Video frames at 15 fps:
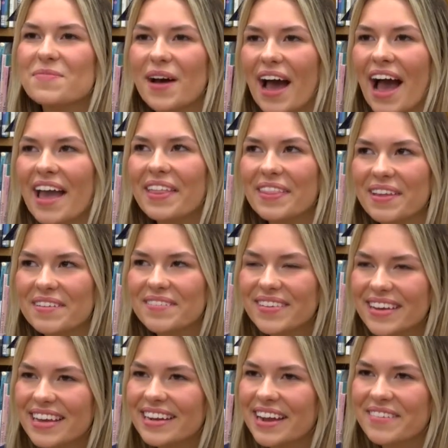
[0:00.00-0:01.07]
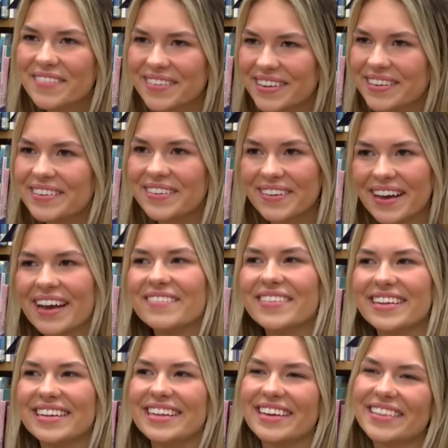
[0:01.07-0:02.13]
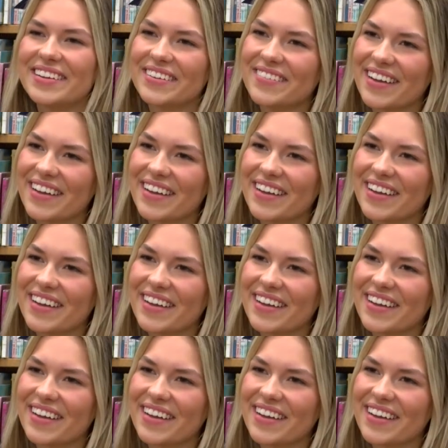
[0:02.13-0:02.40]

but I love it and I would not have it any other